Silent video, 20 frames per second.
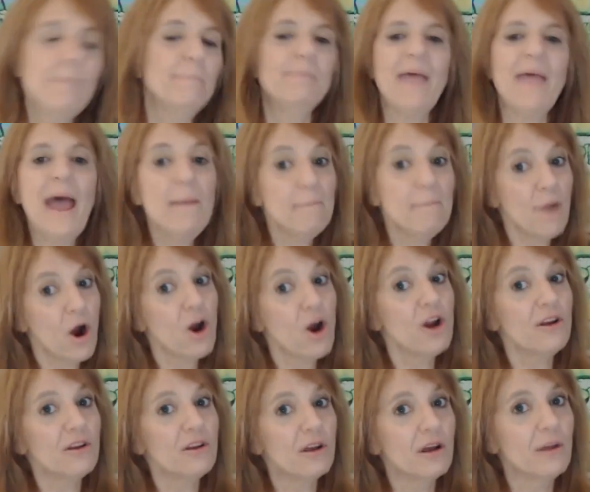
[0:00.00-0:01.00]
that
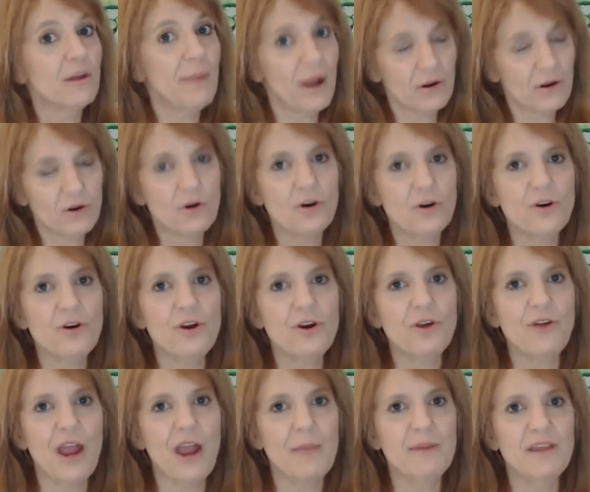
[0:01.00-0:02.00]
part about her
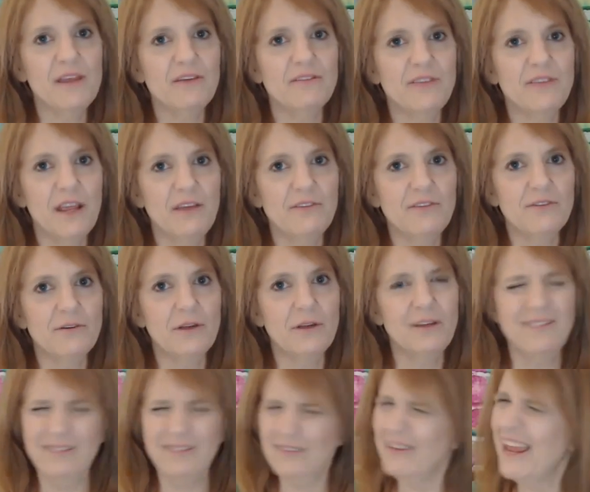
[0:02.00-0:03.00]
grabbing his taser
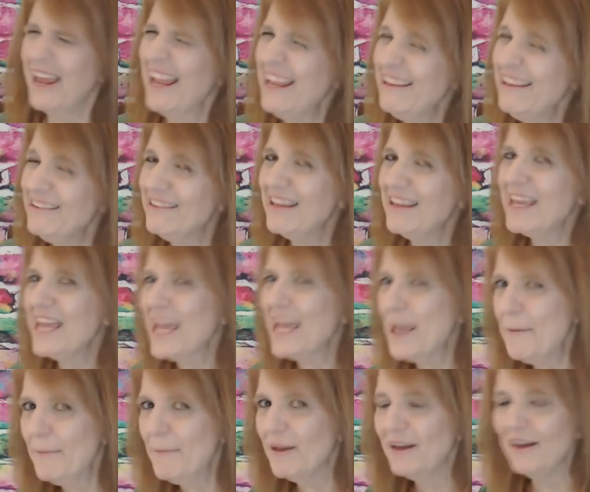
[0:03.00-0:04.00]
and tasing
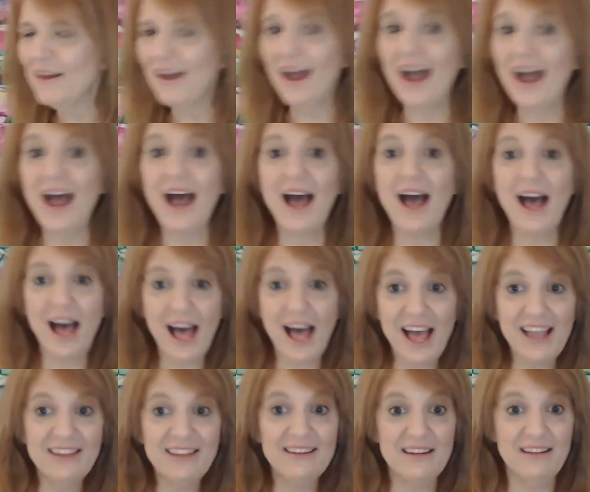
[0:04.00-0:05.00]
him,
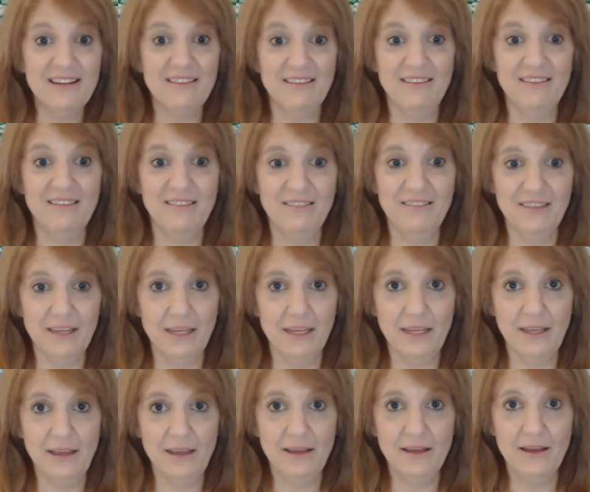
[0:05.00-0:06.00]
I didn't
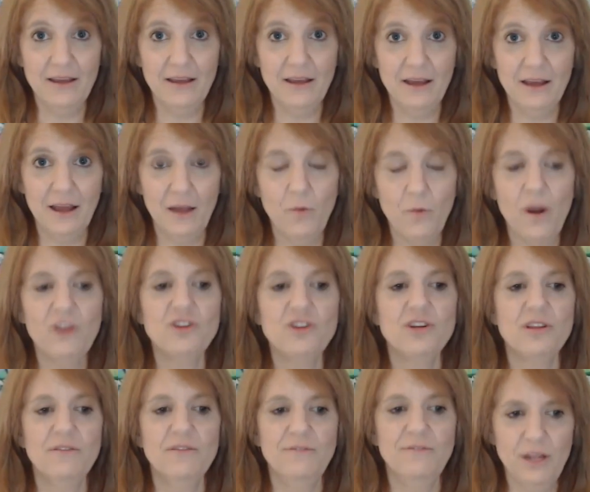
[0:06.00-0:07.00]
see. I
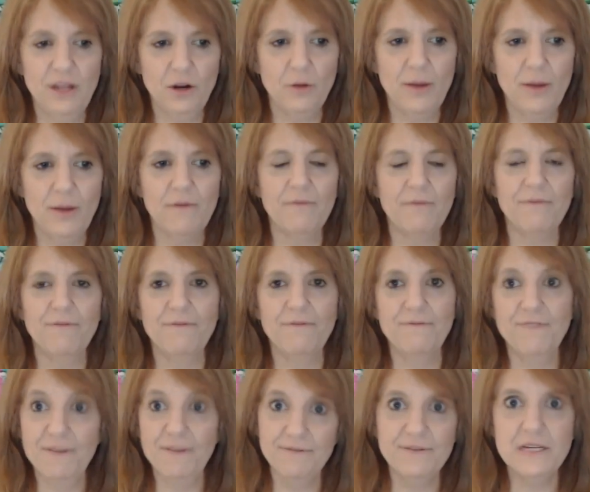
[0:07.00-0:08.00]
watched the video about
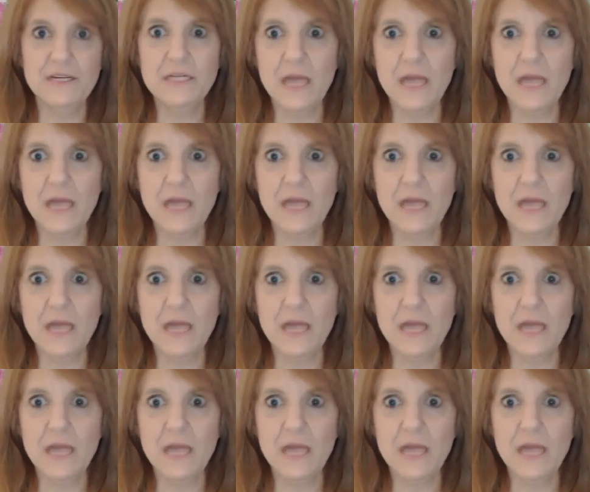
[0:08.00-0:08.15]
50